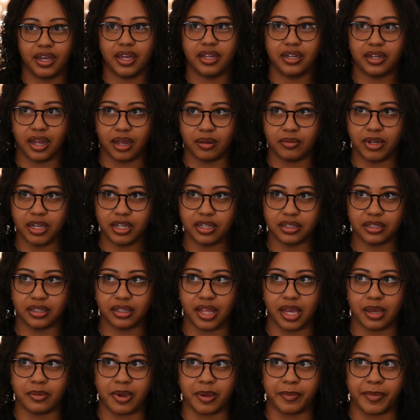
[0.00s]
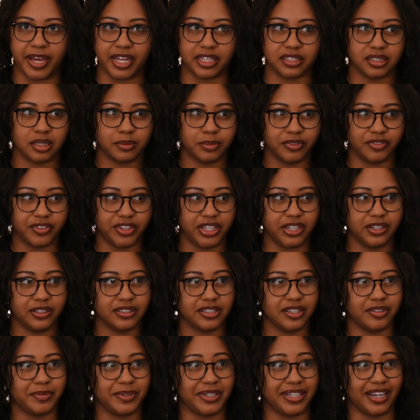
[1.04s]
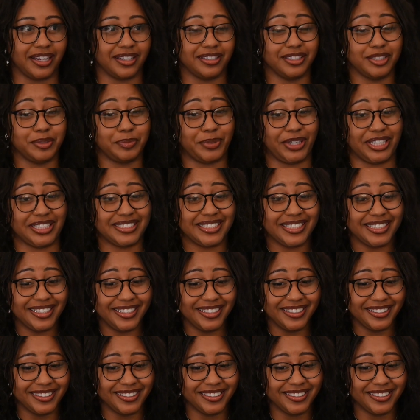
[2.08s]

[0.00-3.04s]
And I'm not gonna lie, my past couple videos have been kind of depressing.